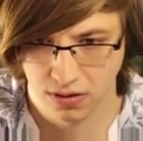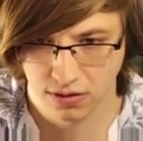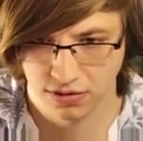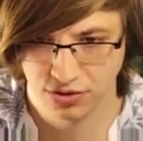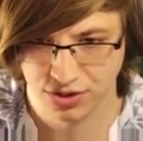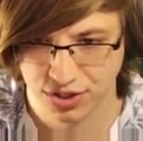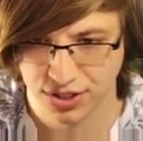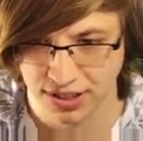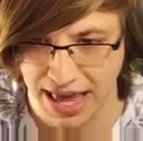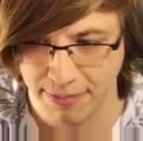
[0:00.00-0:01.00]
Just
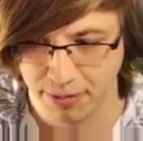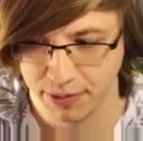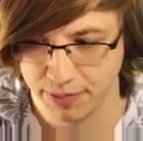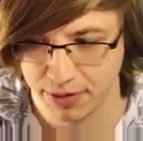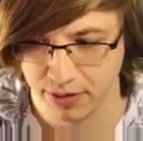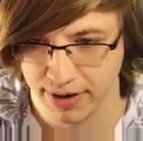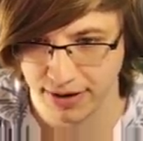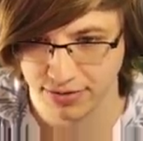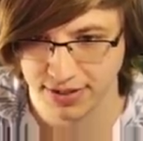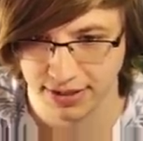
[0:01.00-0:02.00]
slapping people
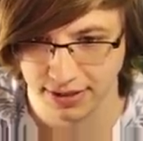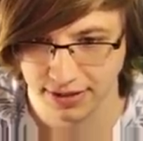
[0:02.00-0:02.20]
around here.